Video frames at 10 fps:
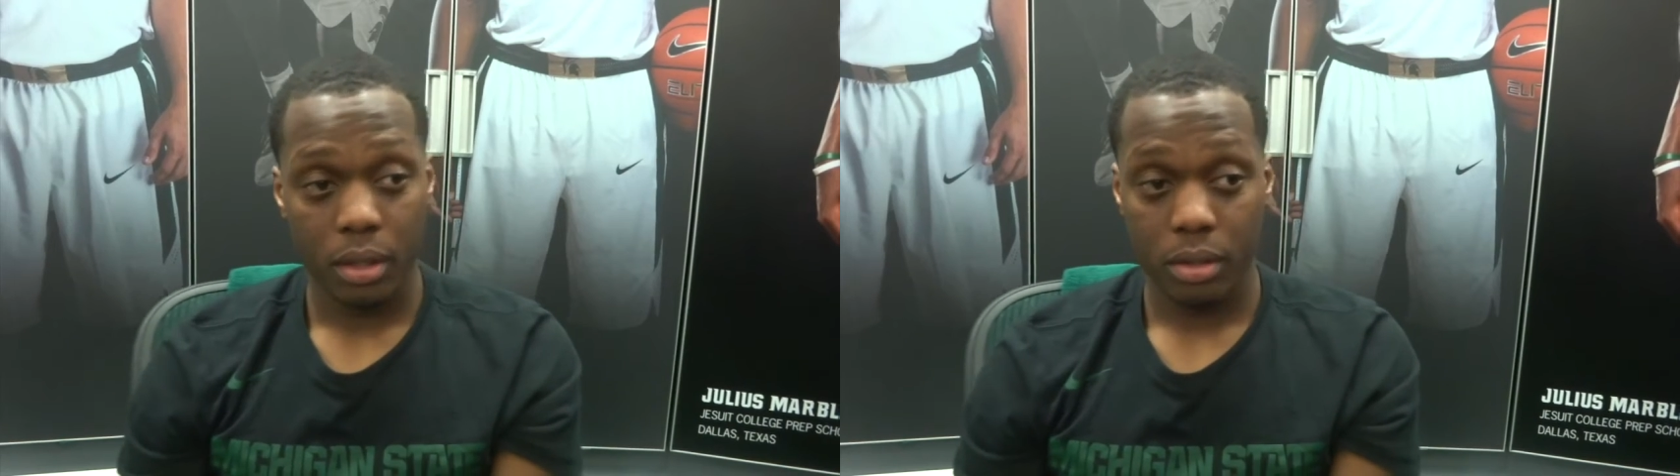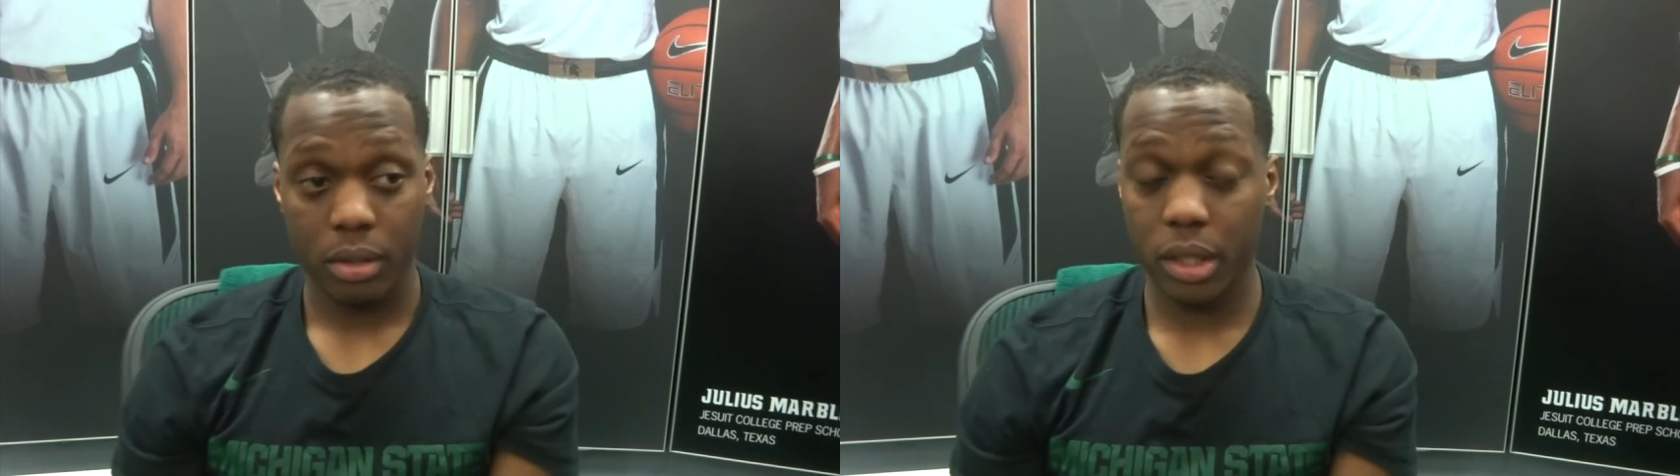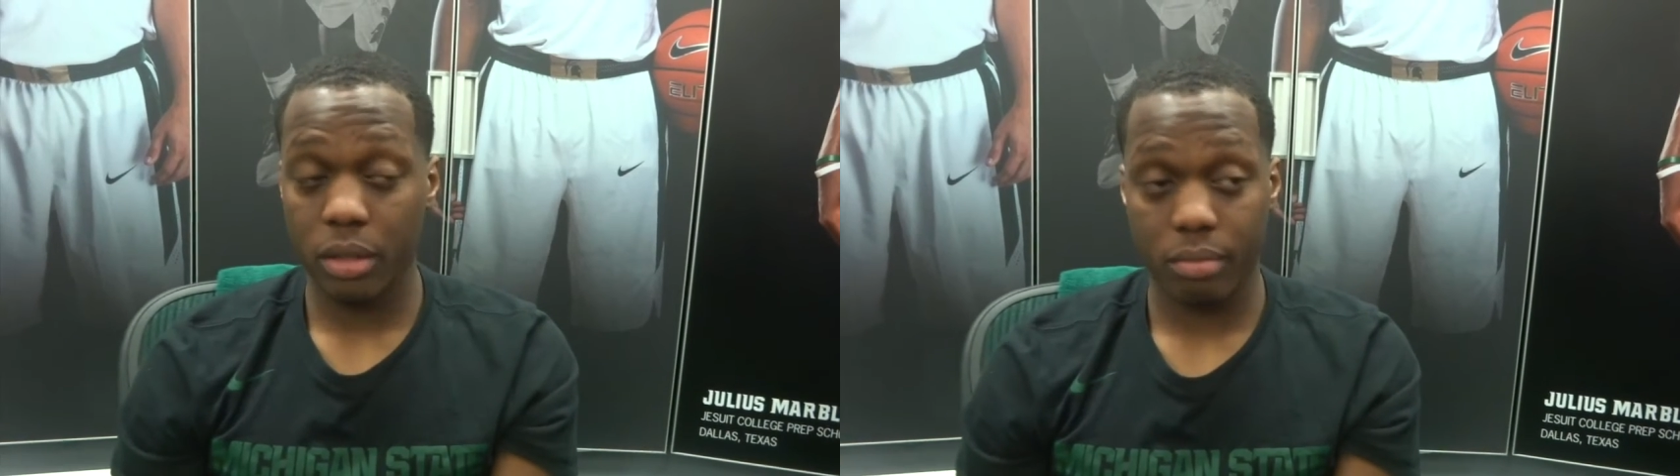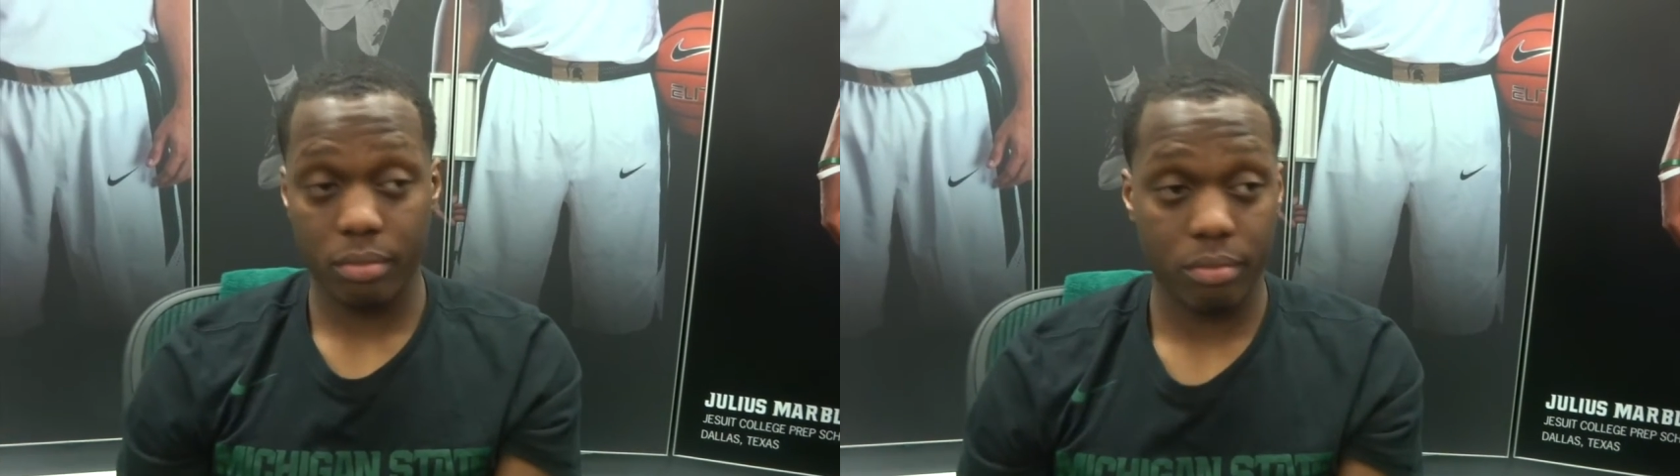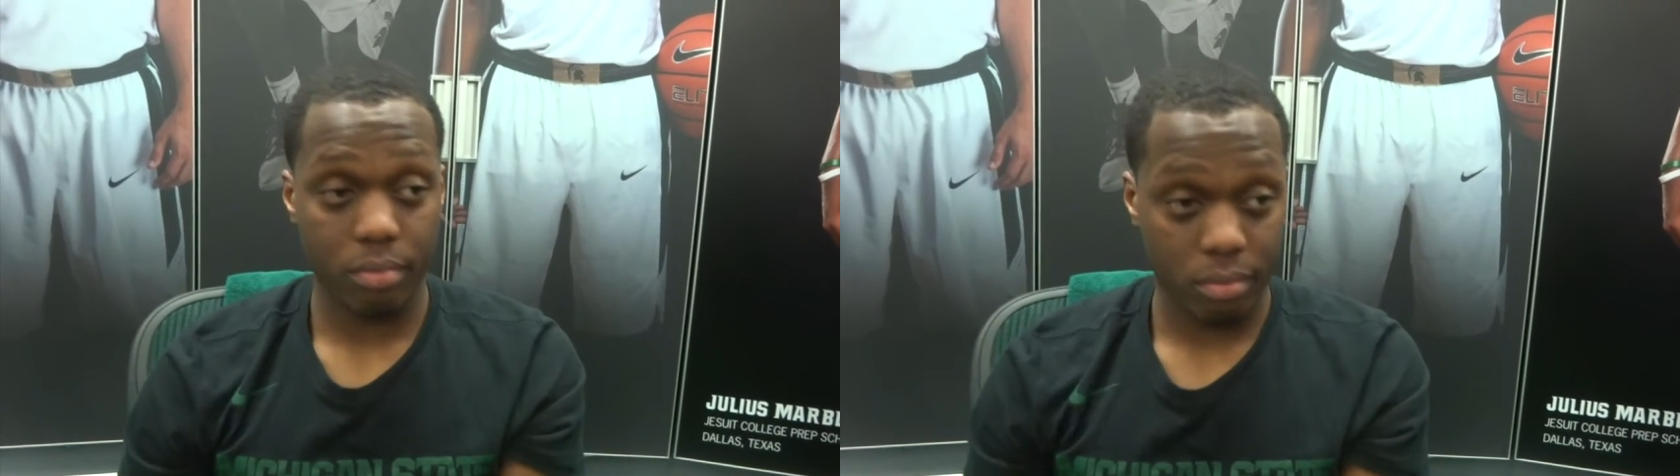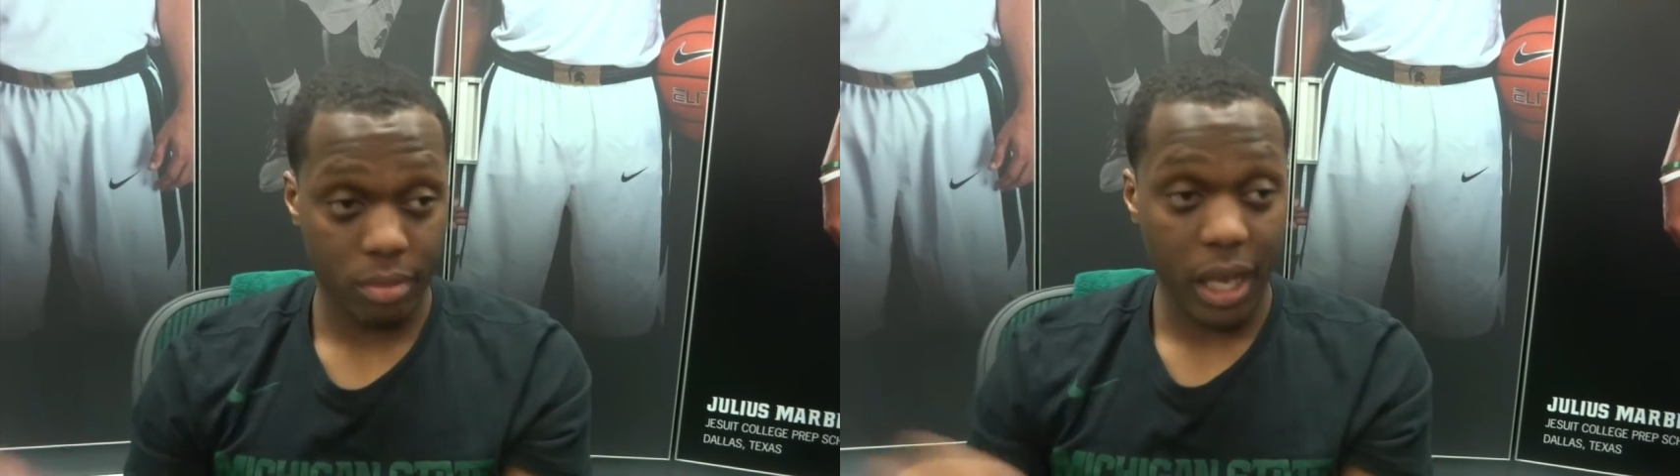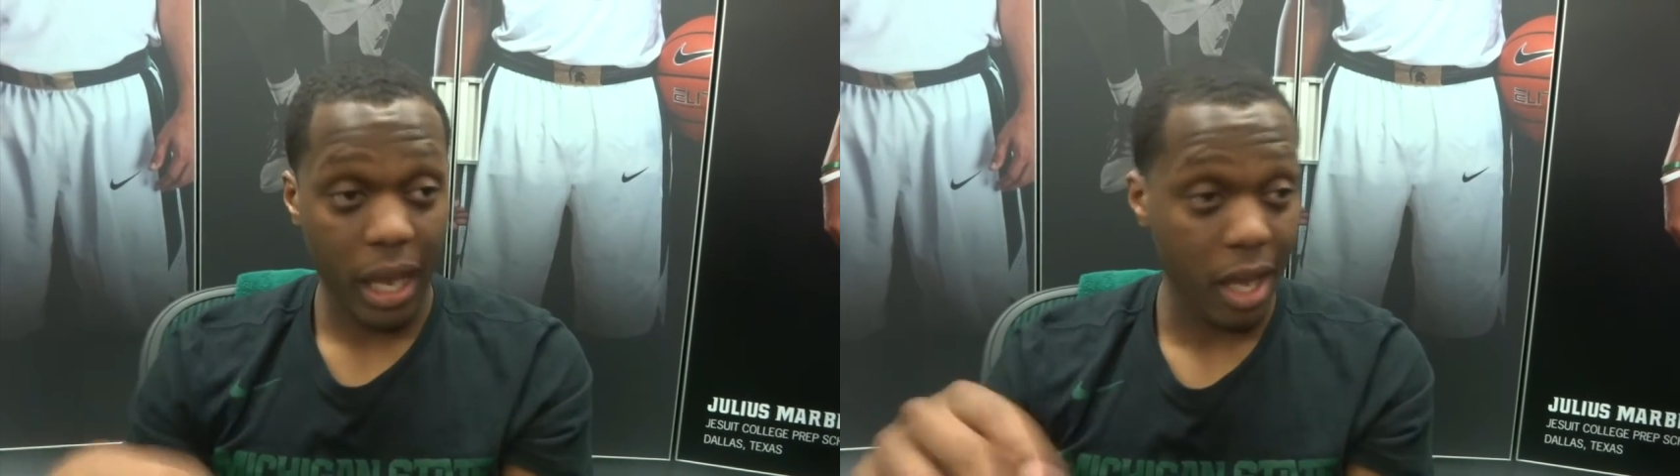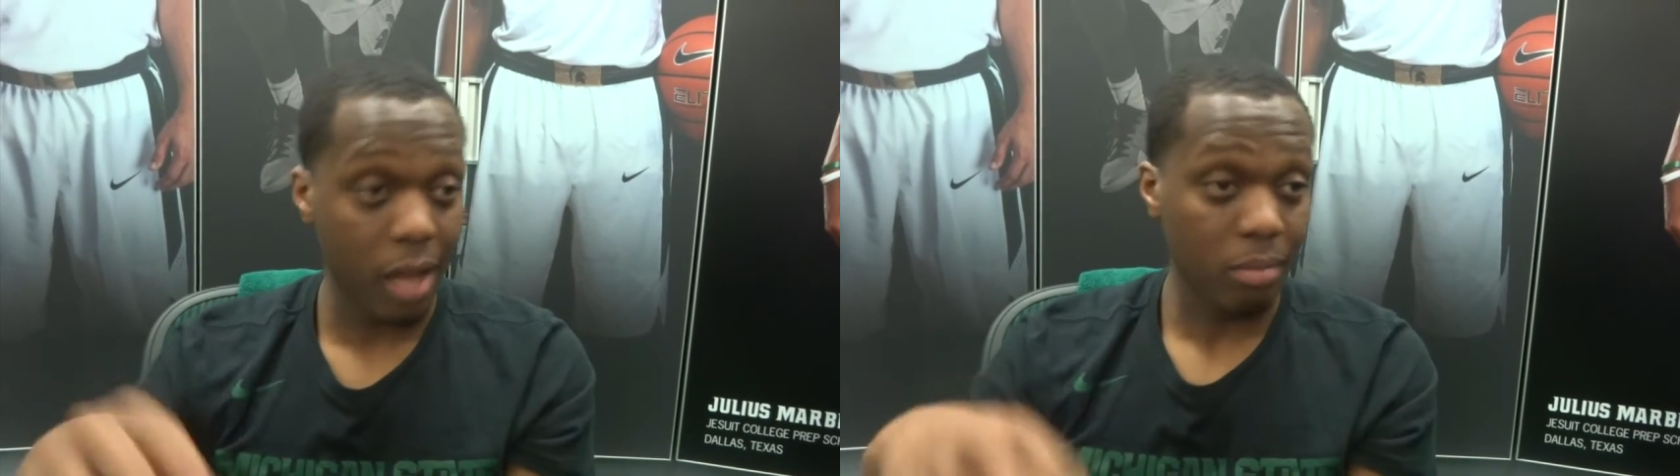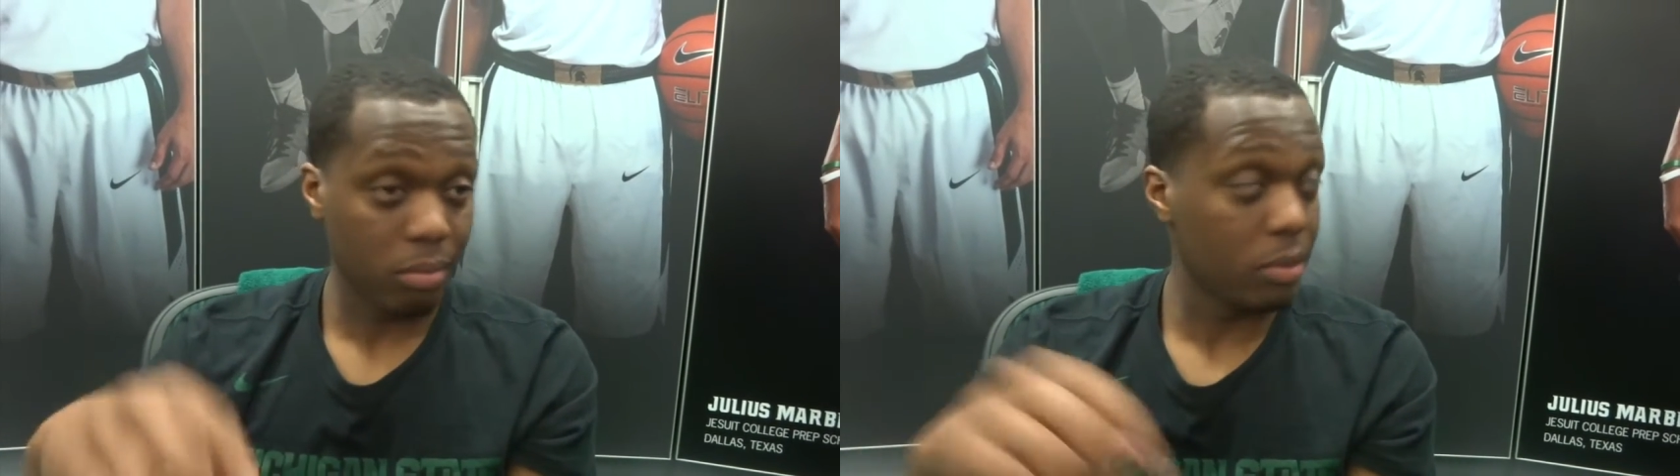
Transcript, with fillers: the, the game